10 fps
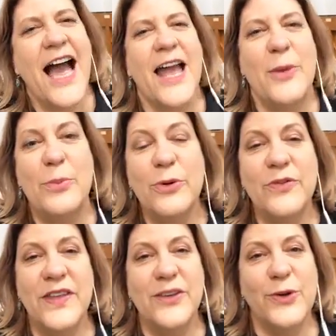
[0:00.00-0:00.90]
I am
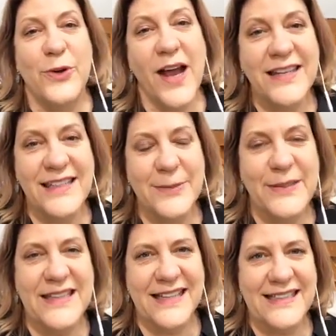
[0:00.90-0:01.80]
proof that you do not need to
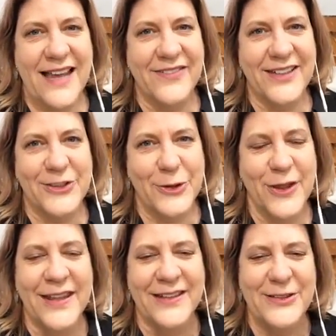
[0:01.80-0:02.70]
be tech savvy
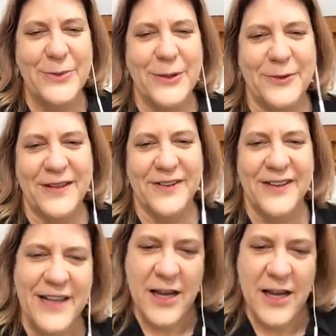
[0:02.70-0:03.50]
to be a reader.